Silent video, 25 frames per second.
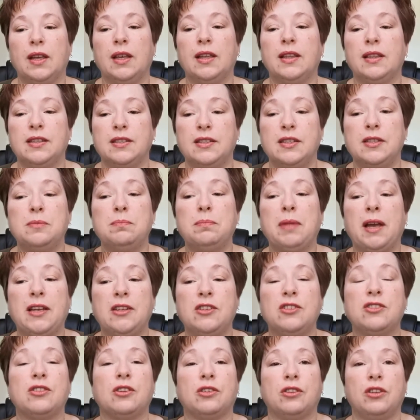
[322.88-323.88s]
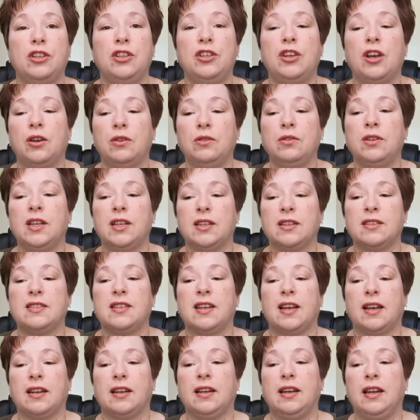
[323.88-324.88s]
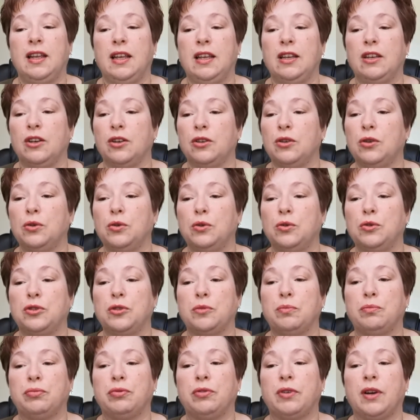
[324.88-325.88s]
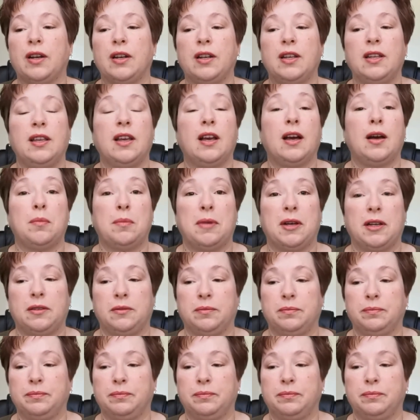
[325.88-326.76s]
This is based on a yogic technique called pranayama.